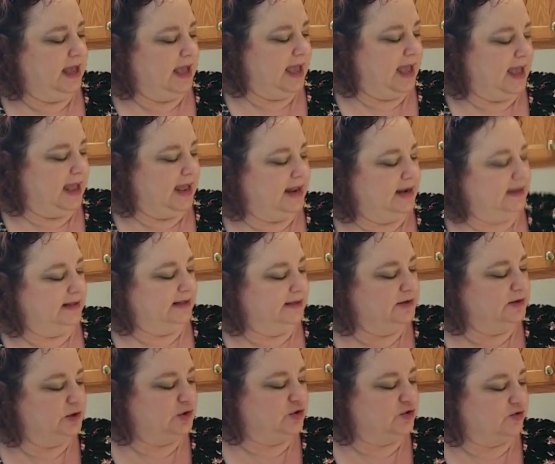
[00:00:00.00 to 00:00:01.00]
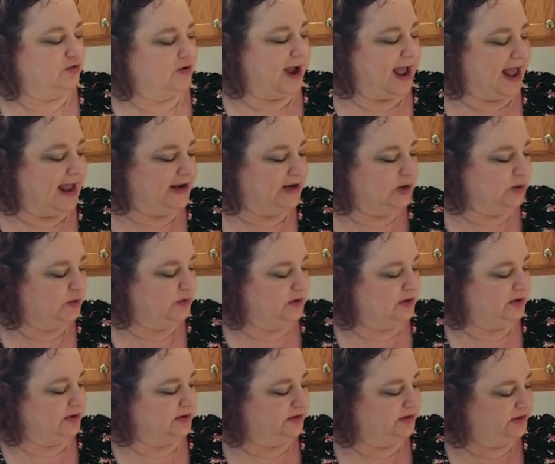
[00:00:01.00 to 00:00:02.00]
And little
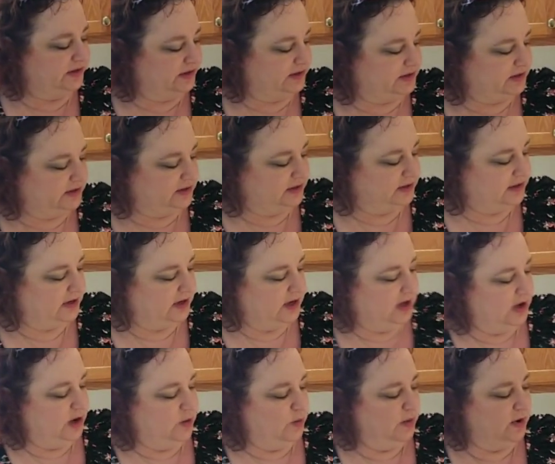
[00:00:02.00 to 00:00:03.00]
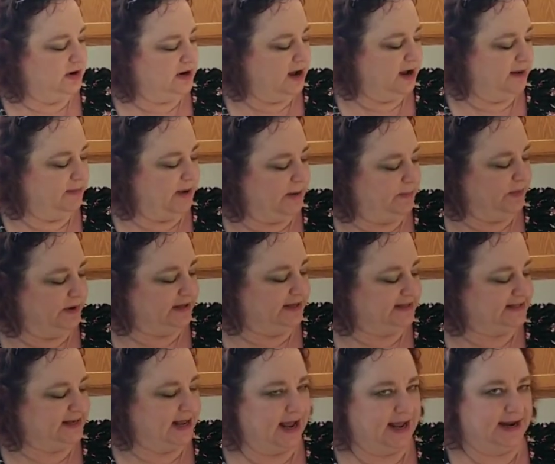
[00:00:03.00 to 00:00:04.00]
granules will come up on the
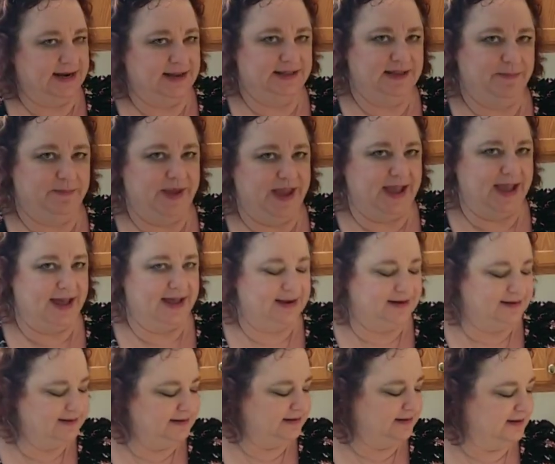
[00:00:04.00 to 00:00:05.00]
side of the pan.